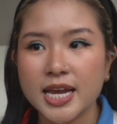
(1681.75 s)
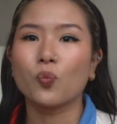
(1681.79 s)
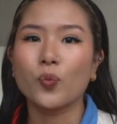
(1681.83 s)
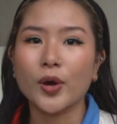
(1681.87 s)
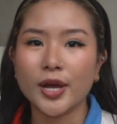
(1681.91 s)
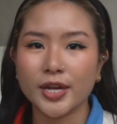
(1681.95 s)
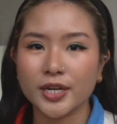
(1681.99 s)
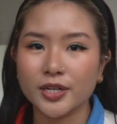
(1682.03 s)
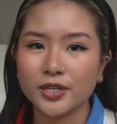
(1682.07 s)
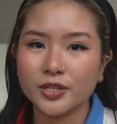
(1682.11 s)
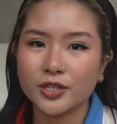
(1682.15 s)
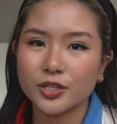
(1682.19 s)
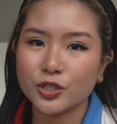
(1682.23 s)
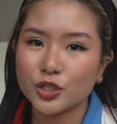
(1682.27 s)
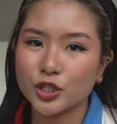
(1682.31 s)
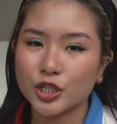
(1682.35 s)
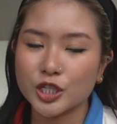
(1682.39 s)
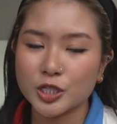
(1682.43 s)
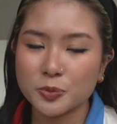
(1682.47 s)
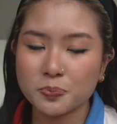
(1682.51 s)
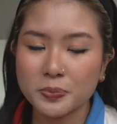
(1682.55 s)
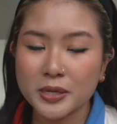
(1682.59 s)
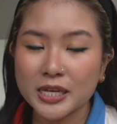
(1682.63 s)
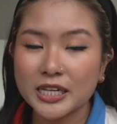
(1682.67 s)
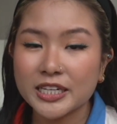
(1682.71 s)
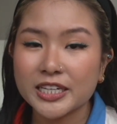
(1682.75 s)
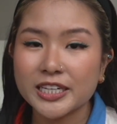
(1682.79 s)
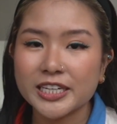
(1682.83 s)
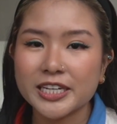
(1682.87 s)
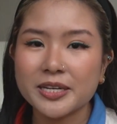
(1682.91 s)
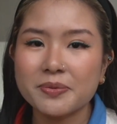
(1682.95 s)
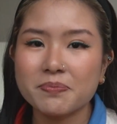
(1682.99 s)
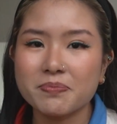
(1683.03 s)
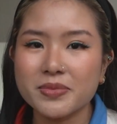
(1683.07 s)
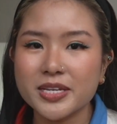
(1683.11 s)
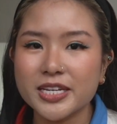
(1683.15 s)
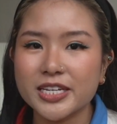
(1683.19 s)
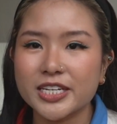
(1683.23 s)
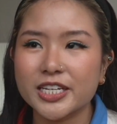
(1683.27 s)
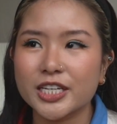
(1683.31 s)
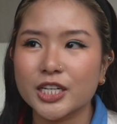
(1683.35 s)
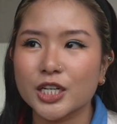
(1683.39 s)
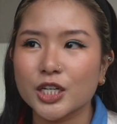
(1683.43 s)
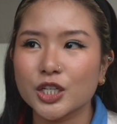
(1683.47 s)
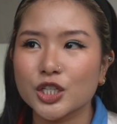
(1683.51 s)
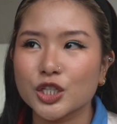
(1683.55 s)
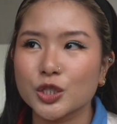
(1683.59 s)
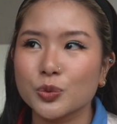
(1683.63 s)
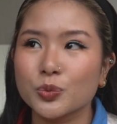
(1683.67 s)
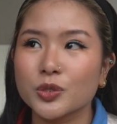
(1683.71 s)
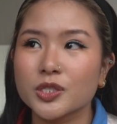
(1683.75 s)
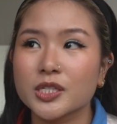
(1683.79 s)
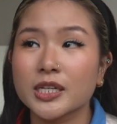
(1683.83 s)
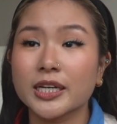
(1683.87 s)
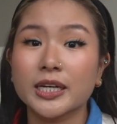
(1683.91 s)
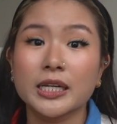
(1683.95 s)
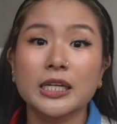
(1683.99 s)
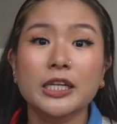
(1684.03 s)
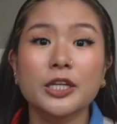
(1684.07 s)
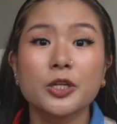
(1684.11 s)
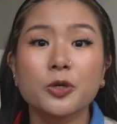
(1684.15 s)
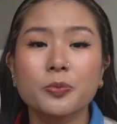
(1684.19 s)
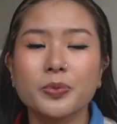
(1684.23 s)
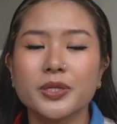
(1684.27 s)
When she's pillioning me, she was like a little